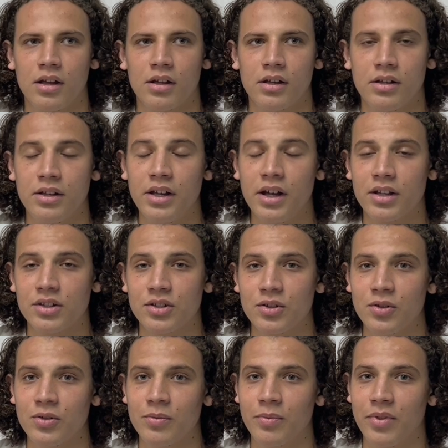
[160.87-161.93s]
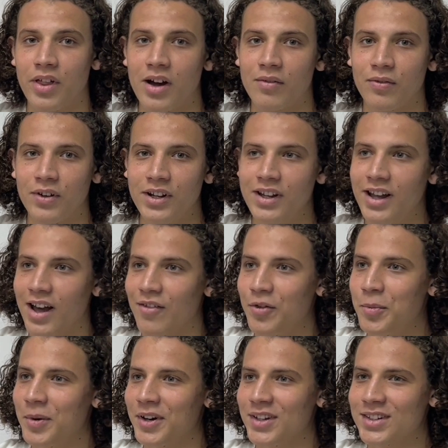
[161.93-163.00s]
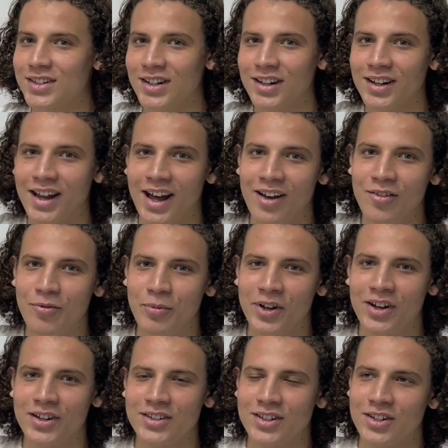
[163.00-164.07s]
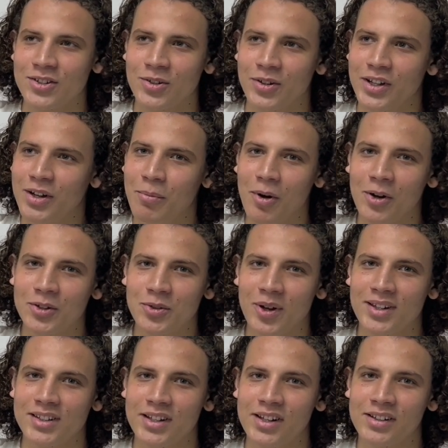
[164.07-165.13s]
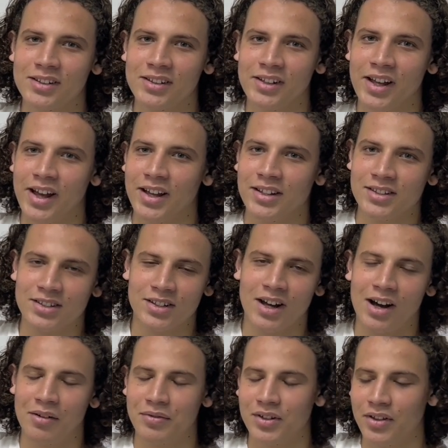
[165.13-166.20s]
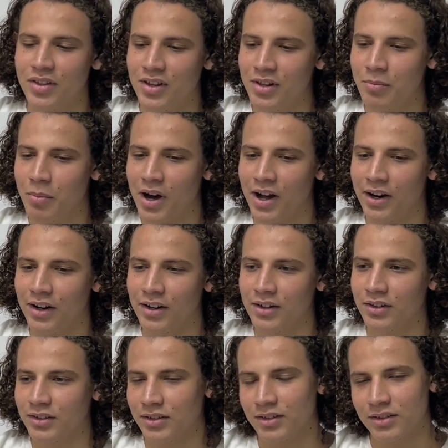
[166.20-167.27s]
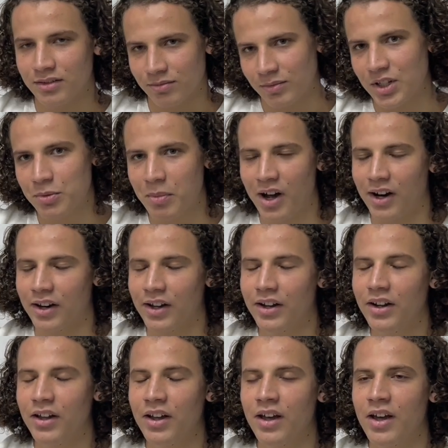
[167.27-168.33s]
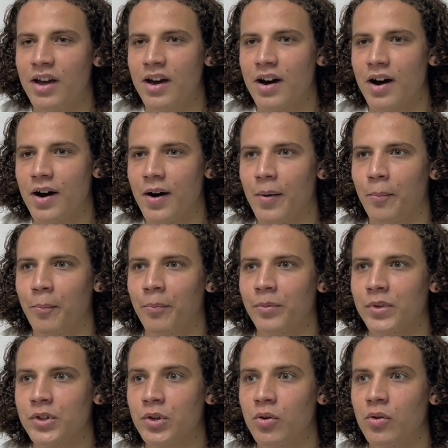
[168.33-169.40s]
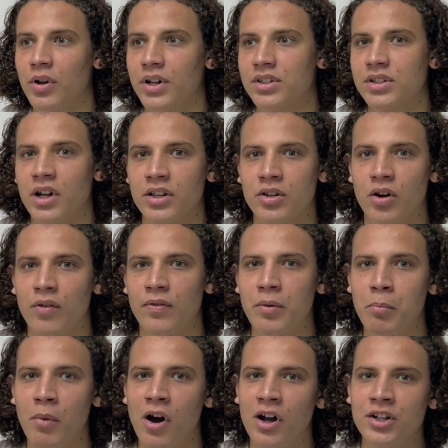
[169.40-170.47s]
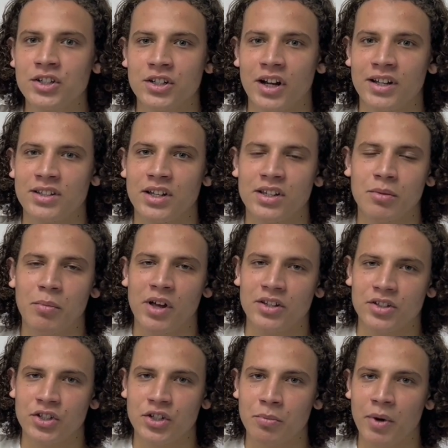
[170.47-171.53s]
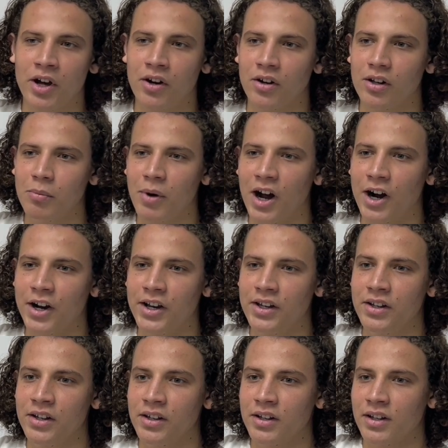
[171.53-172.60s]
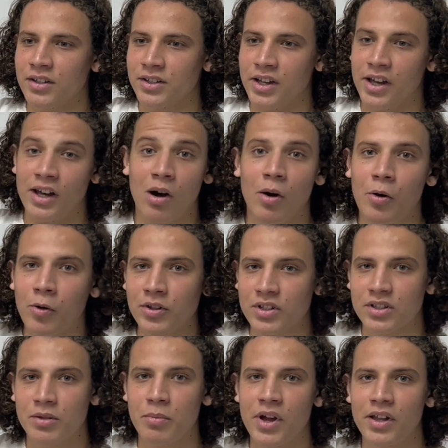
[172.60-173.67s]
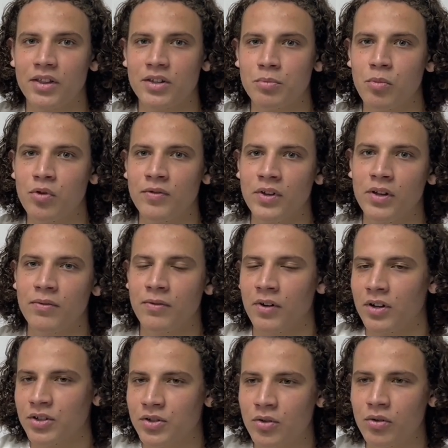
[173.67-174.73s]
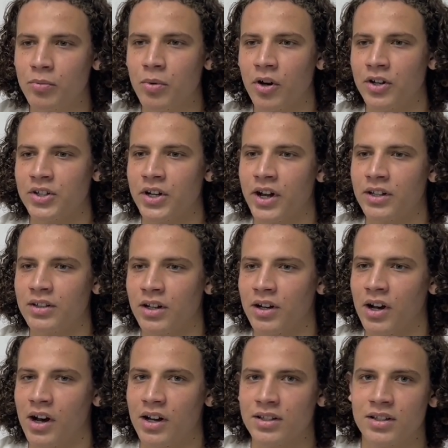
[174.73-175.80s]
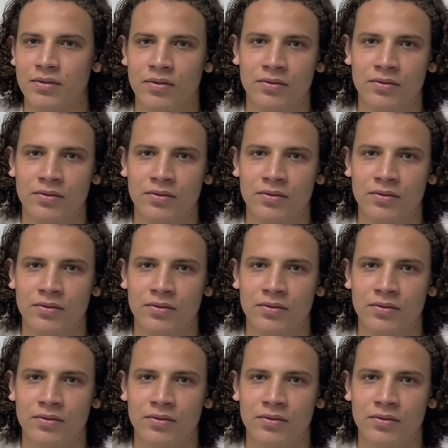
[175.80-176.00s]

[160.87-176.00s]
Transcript: Yeah, so thankfully everybody's still alive because it's only about 20 years after the band disbanded. So it started off in March. I sent a message to my uncle Barry saying how I wanted to make this movie for a school project and asked if